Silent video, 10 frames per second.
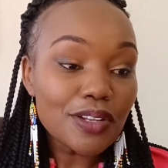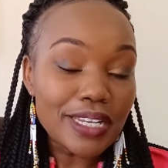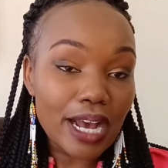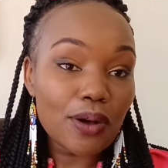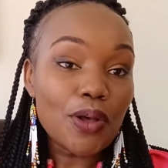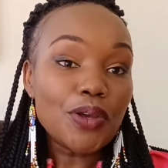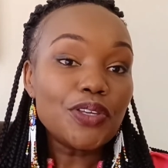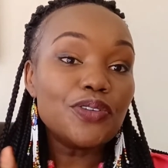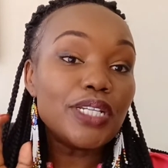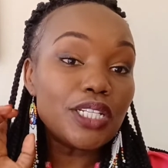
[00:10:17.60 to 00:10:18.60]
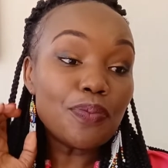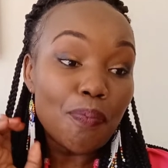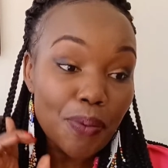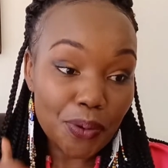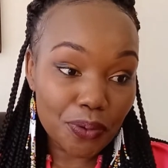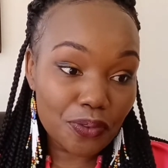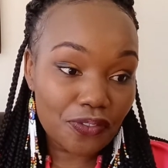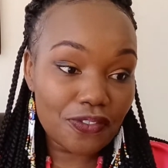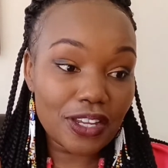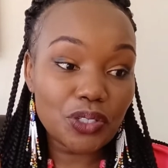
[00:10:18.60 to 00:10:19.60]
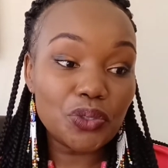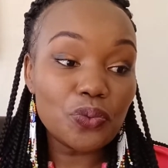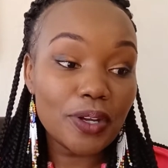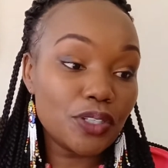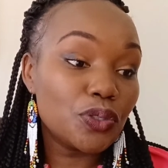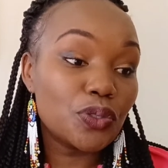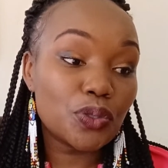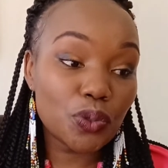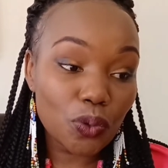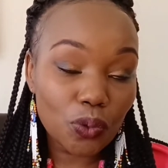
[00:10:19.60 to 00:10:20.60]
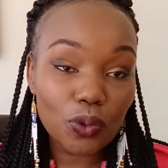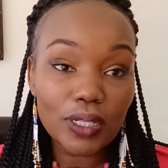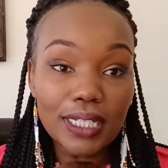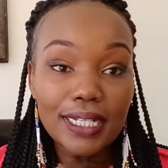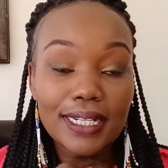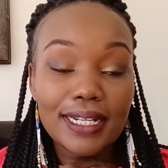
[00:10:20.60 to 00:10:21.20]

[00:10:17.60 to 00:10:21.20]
now you need to prove that you went to school